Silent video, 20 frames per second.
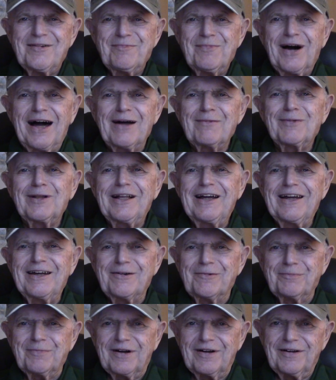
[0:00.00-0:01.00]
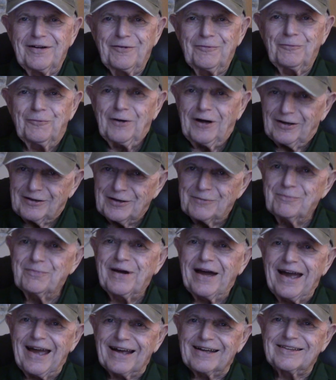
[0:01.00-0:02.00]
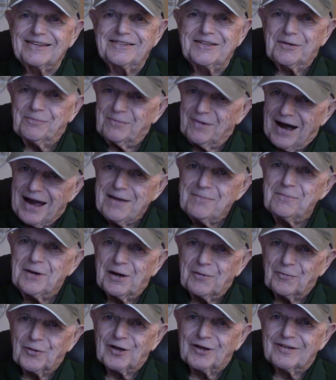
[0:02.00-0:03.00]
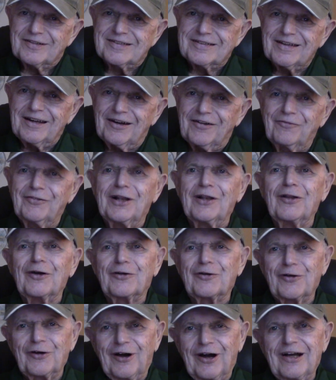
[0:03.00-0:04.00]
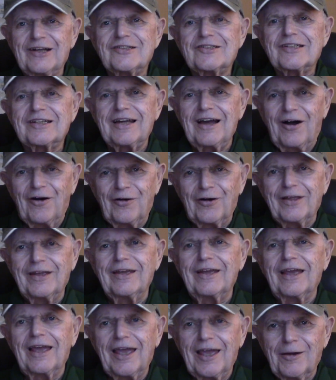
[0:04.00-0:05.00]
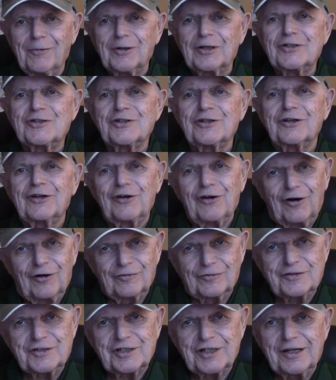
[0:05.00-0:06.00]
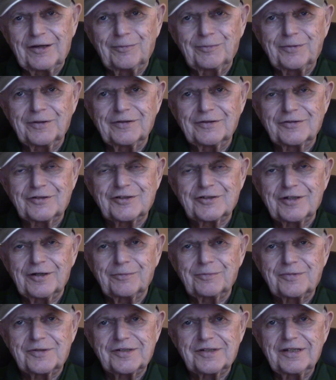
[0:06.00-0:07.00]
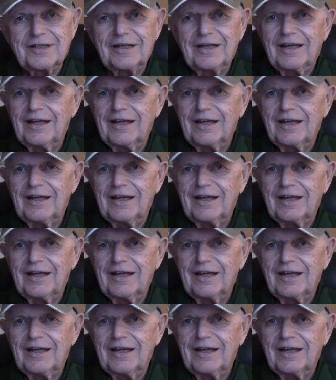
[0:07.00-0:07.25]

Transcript: Bob Lamb, welcome back to my memories of the La Crosse County Amateur Golf Championships.